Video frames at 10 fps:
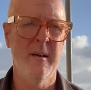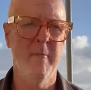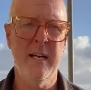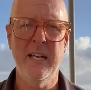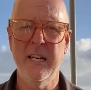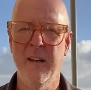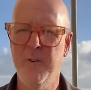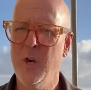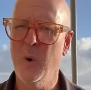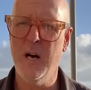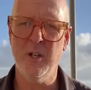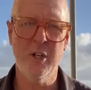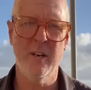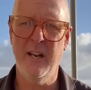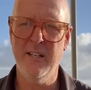meaning if you go out
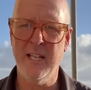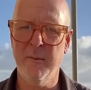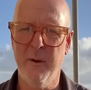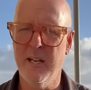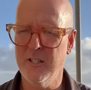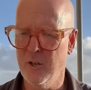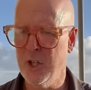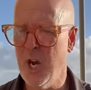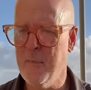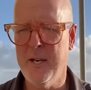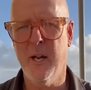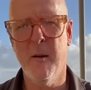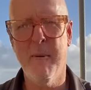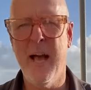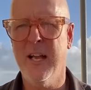and take the bus, go shopping and
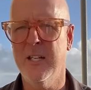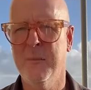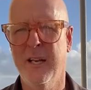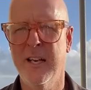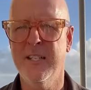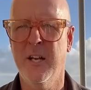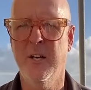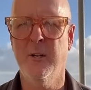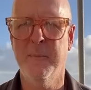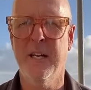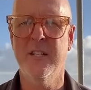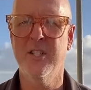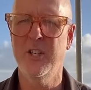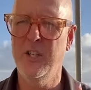come back and it's been less than 100 minutes,